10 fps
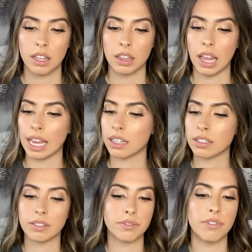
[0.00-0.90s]
like
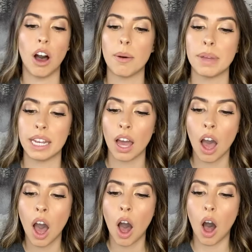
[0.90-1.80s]
vomit,
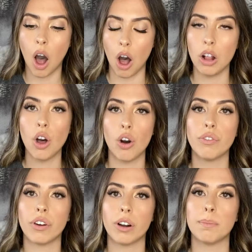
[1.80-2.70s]
all
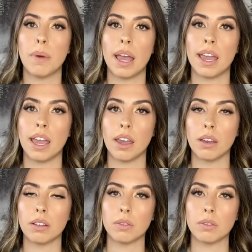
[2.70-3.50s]
over my